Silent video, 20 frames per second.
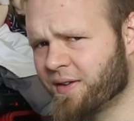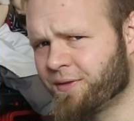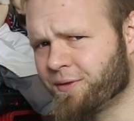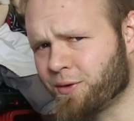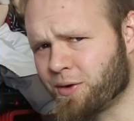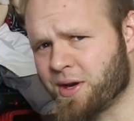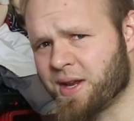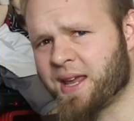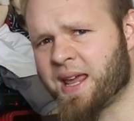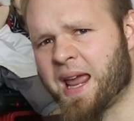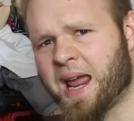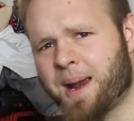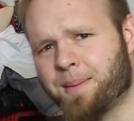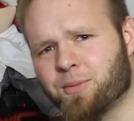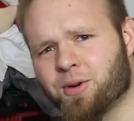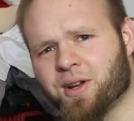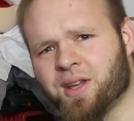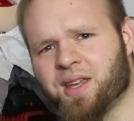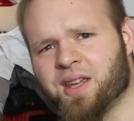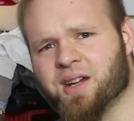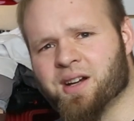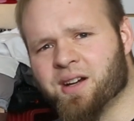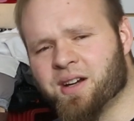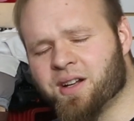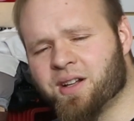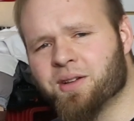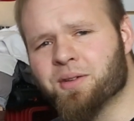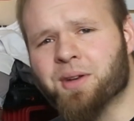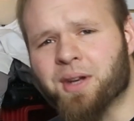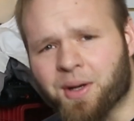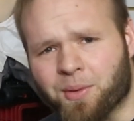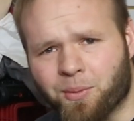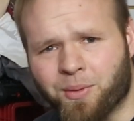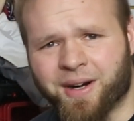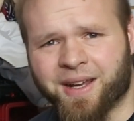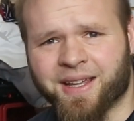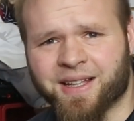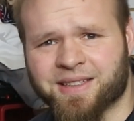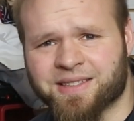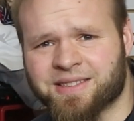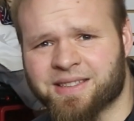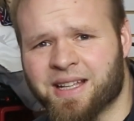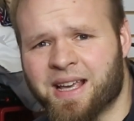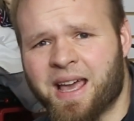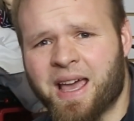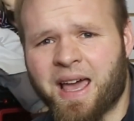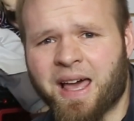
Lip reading: free camera gear, including rigs,